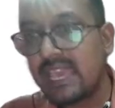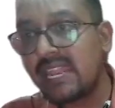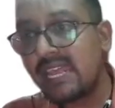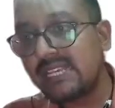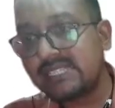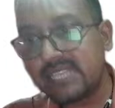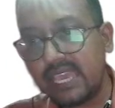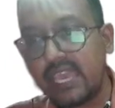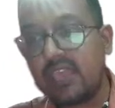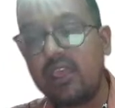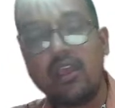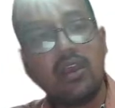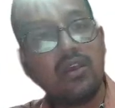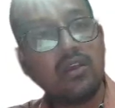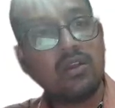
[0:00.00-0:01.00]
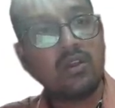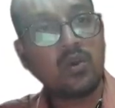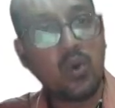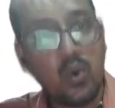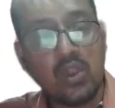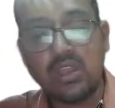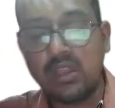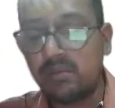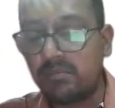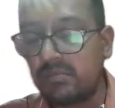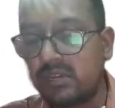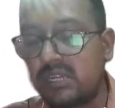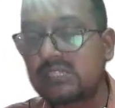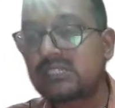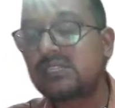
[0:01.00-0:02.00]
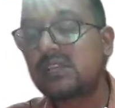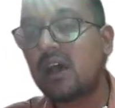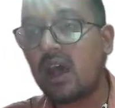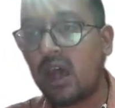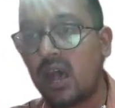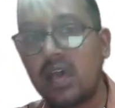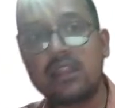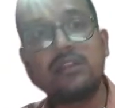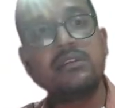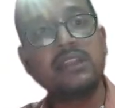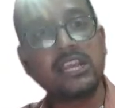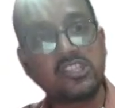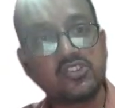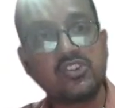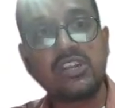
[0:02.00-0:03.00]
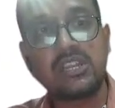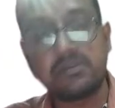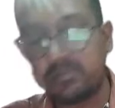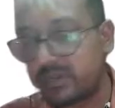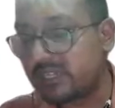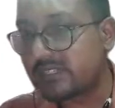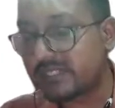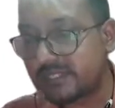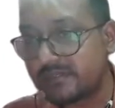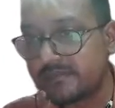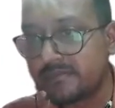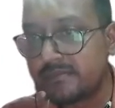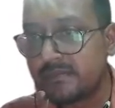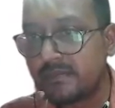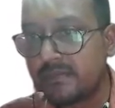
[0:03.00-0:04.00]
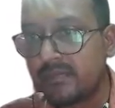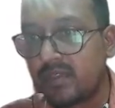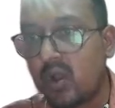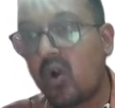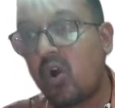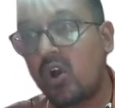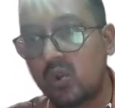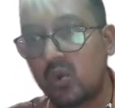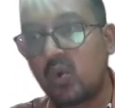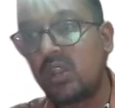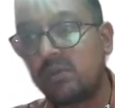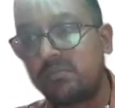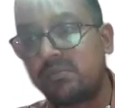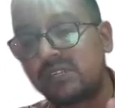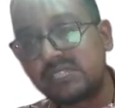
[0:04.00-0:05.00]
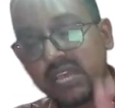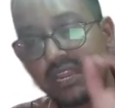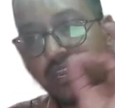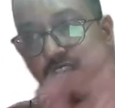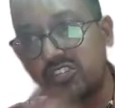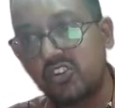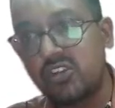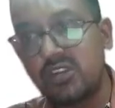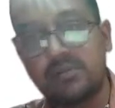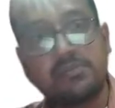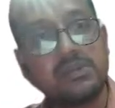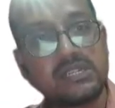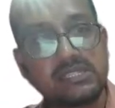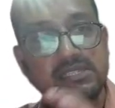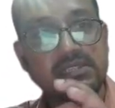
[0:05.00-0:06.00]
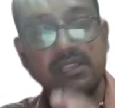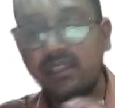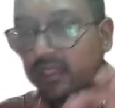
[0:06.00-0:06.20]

Can I say whole numbers are natural numbers. All whole numbers are natural numbers.